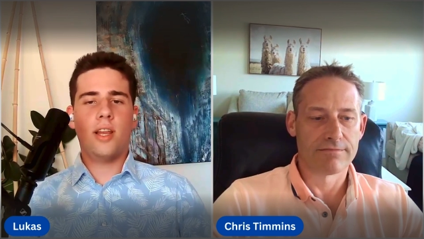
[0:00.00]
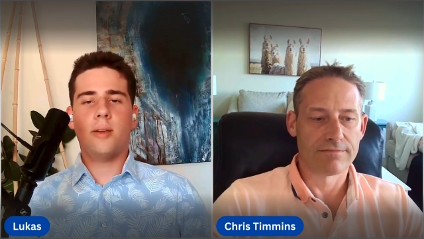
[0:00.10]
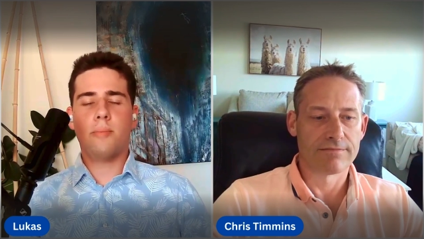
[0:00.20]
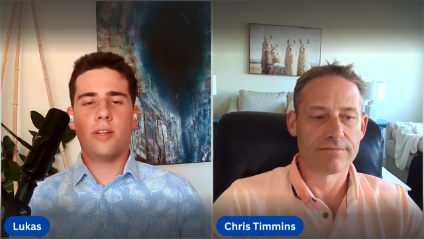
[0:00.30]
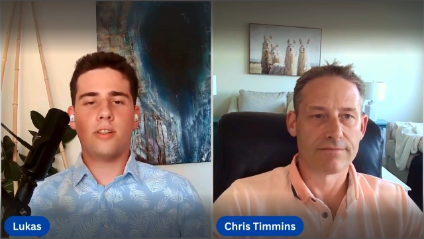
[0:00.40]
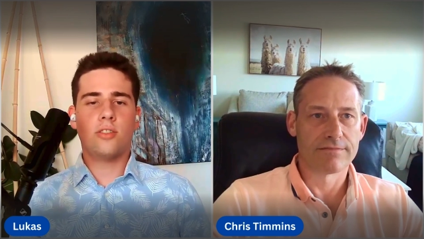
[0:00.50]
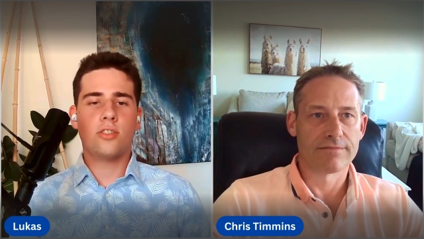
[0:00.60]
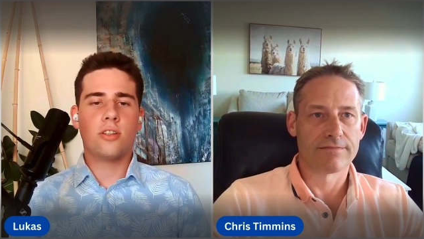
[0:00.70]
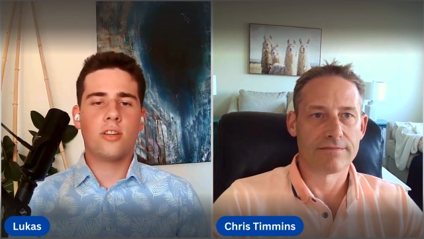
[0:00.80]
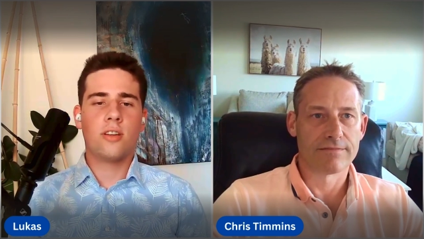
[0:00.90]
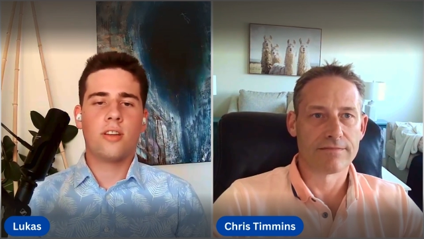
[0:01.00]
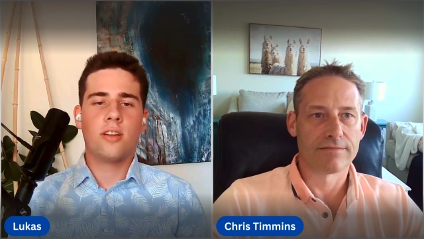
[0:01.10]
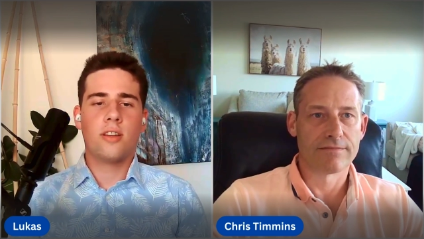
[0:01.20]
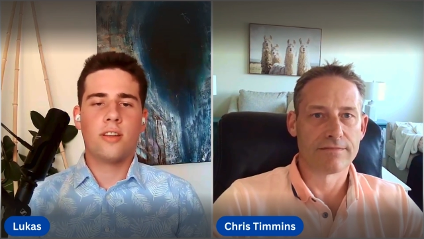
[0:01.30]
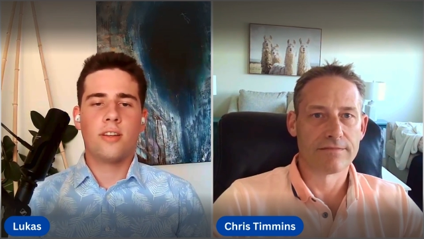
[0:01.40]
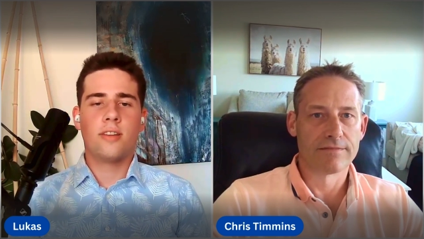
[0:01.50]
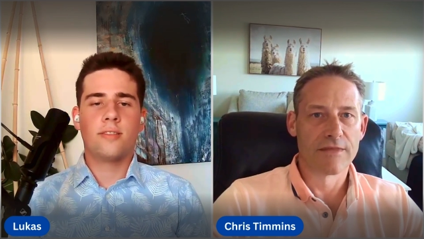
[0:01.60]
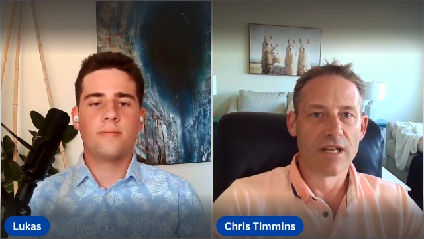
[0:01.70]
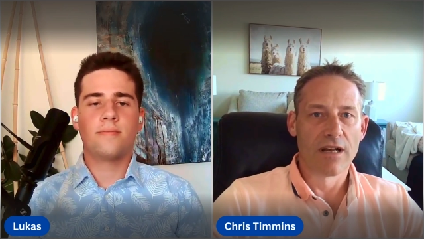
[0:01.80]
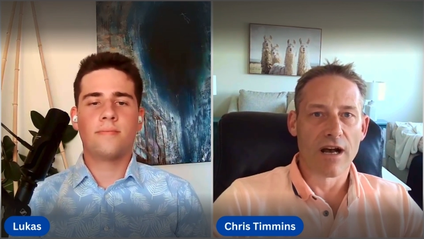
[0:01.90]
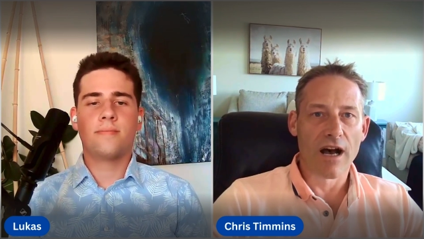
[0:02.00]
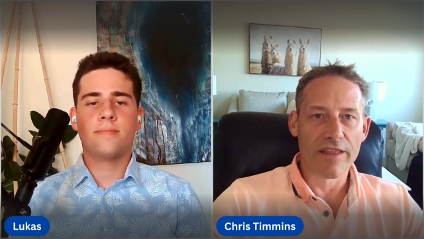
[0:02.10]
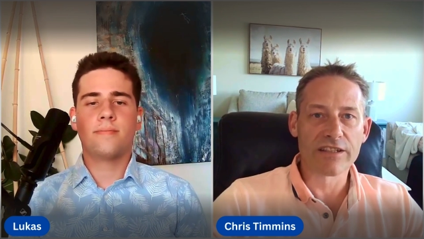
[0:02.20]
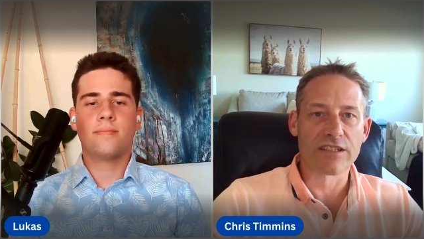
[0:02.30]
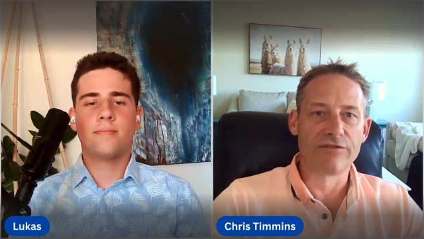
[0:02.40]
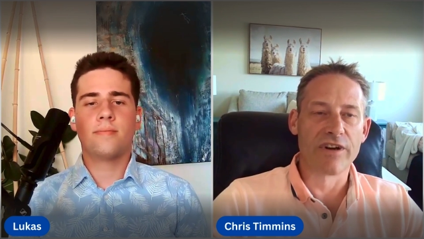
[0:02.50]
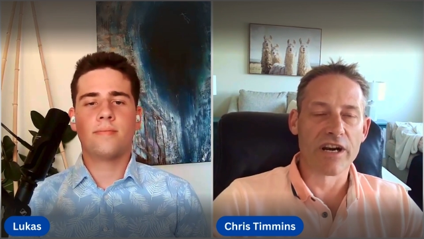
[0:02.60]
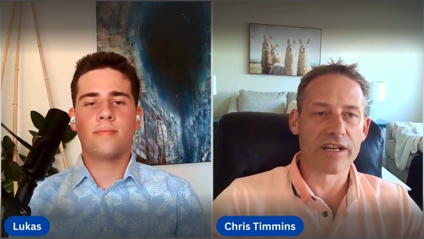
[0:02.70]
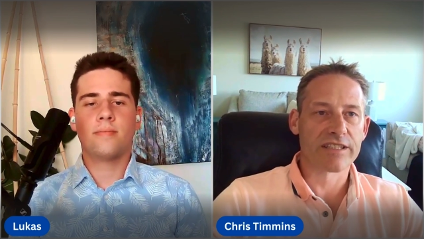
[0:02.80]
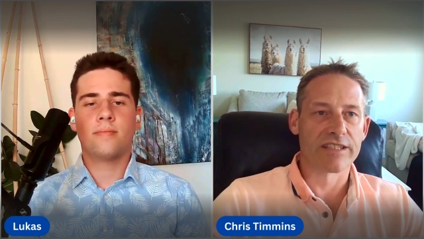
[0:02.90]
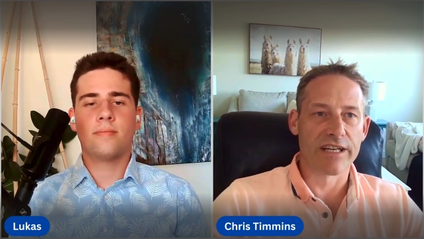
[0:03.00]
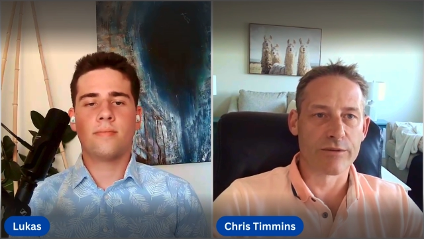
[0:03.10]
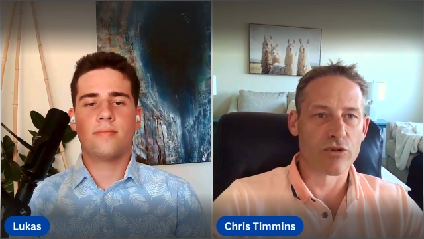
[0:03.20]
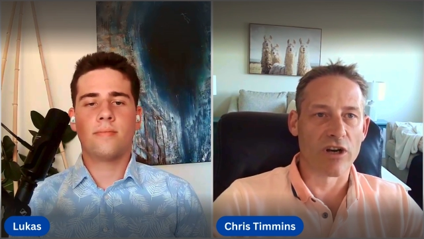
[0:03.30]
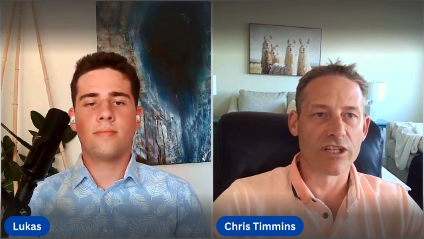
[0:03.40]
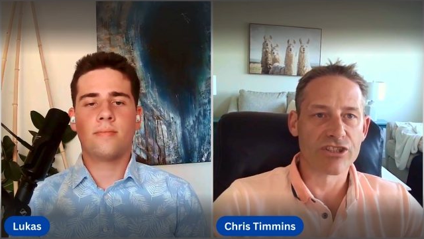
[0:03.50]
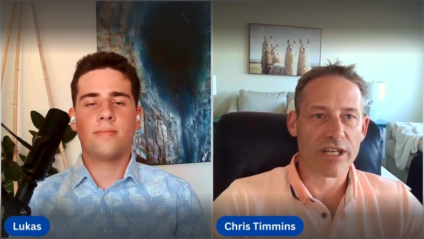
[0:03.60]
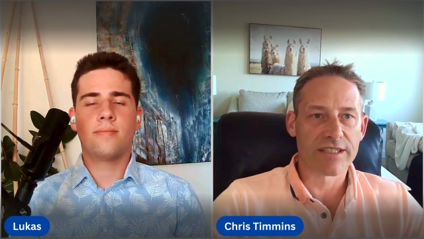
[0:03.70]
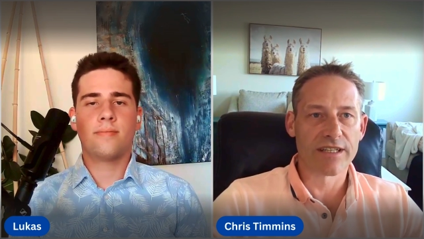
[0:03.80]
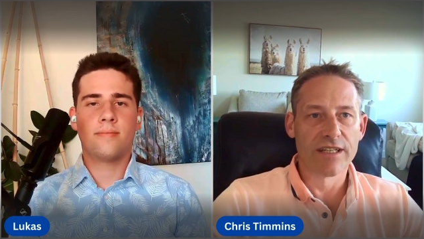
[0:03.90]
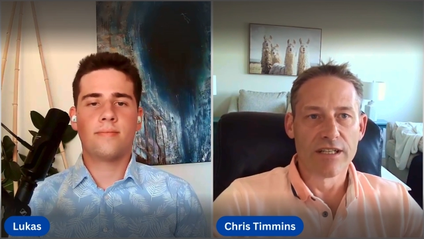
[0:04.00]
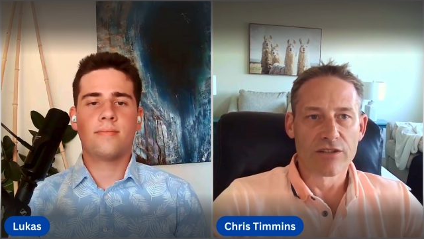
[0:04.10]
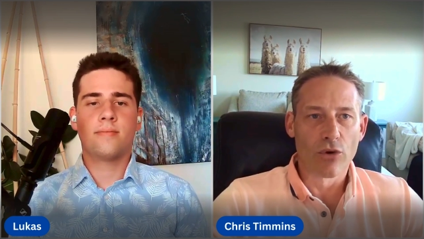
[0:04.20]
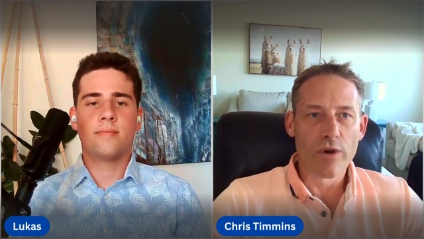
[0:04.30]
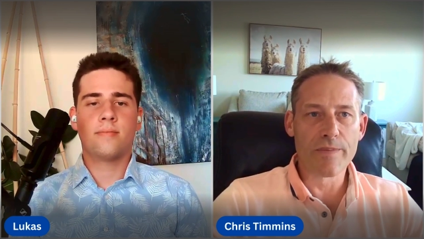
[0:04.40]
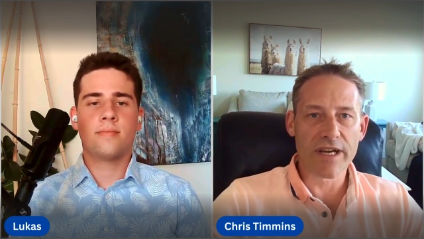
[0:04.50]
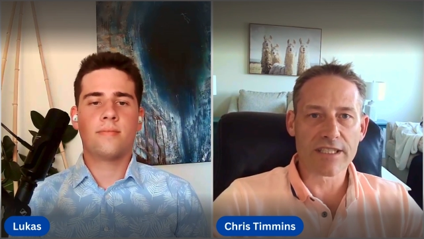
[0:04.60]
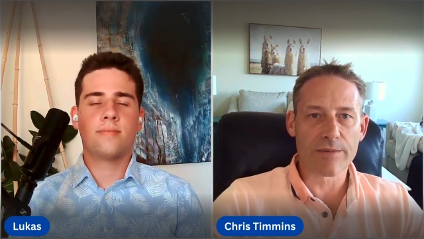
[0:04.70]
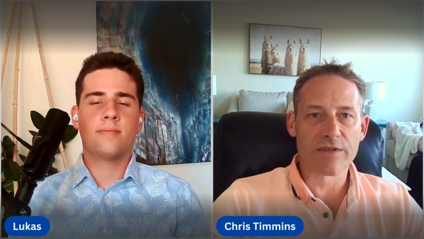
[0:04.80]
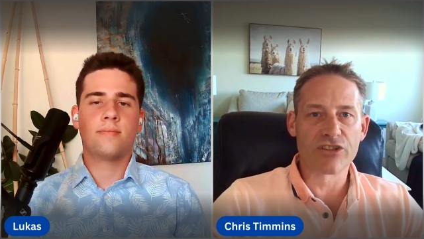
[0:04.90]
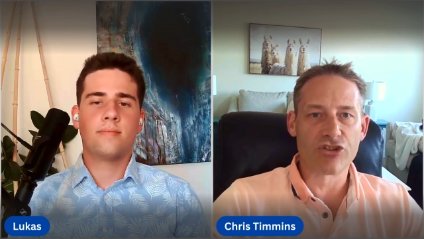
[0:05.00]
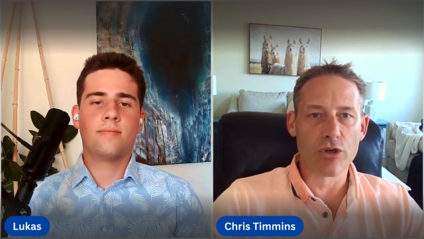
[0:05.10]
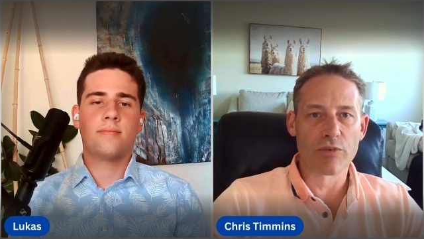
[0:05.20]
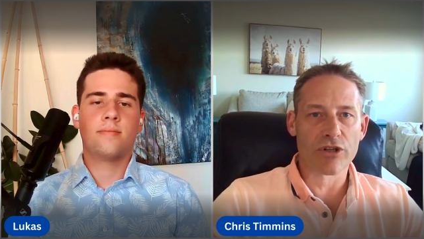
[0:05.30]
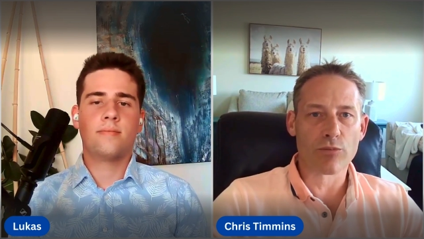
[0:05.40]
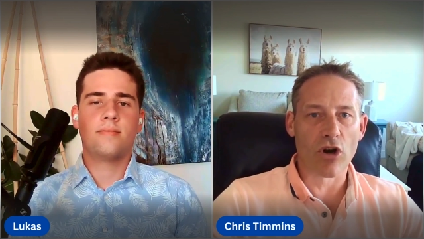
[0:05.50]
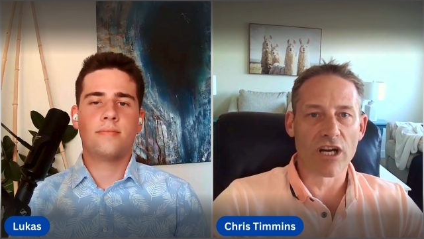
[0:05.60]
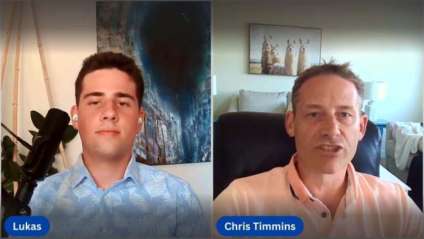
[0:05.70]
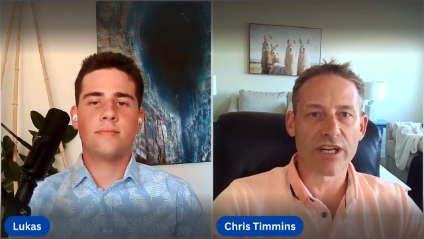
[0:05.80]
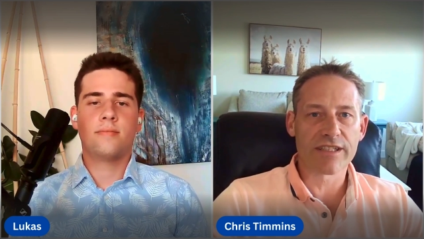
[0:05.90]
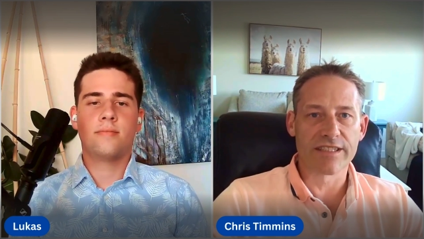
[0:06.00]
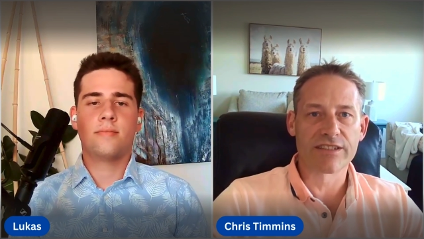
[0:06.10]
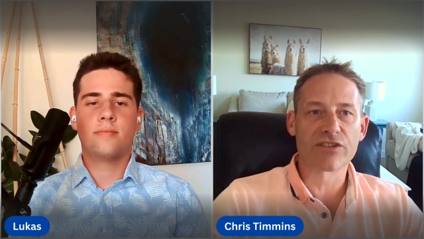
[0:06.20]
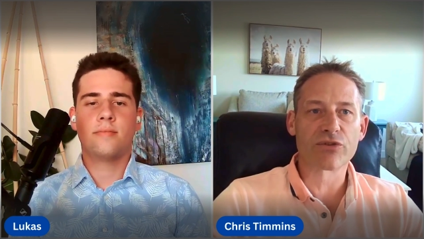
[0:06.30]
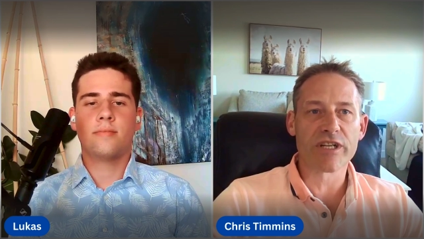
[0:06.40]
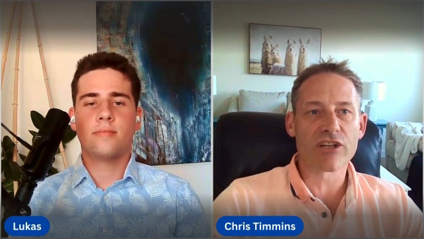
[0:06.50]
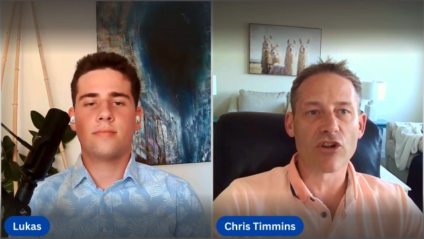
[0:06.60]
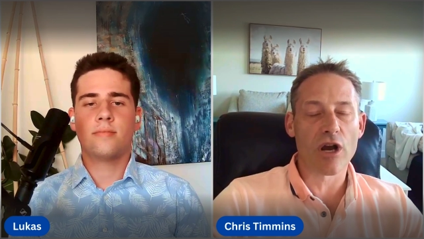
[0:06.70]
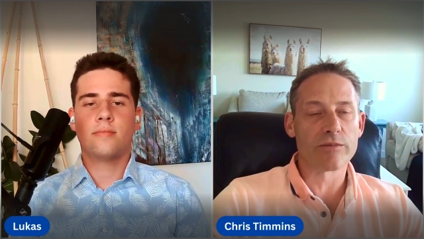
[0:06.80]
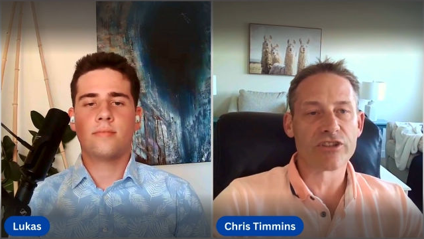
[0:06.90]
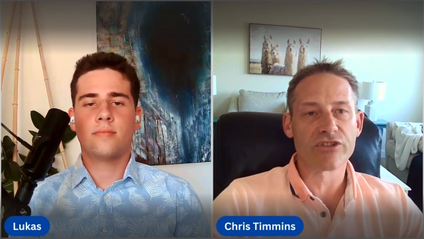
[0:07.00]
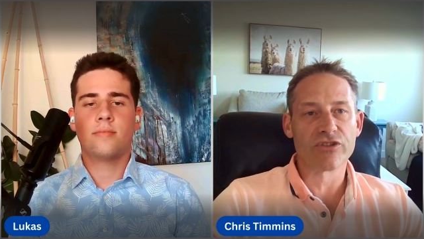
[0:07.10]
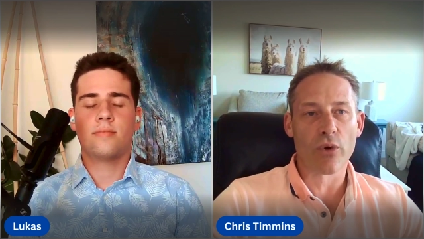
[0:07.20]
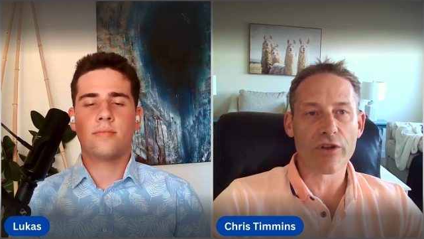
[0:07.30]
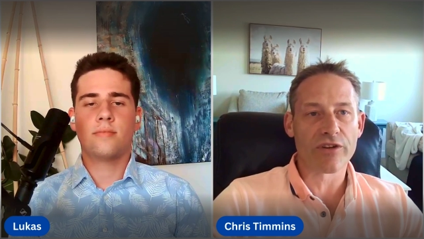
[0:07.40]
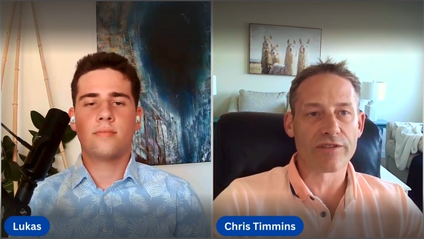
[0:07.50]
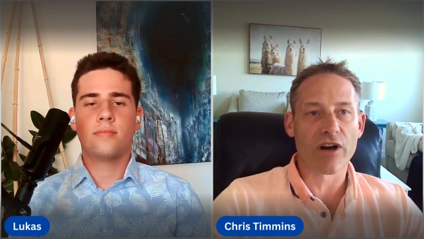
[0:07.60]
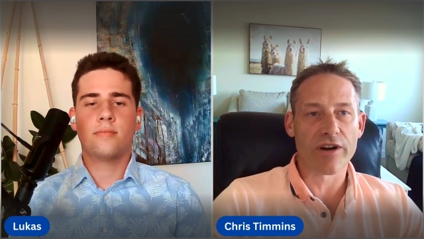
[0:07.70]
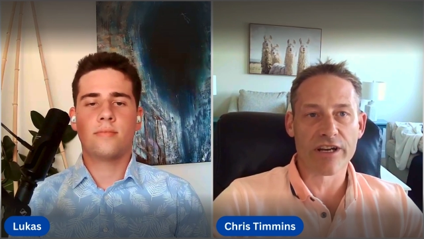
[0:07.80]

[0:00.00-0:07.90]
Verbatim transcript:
Speaker 1: land package?
Speaker 2: This is a very exciting project. So we picked up this Jupiter project. It's 3 kilometers north of our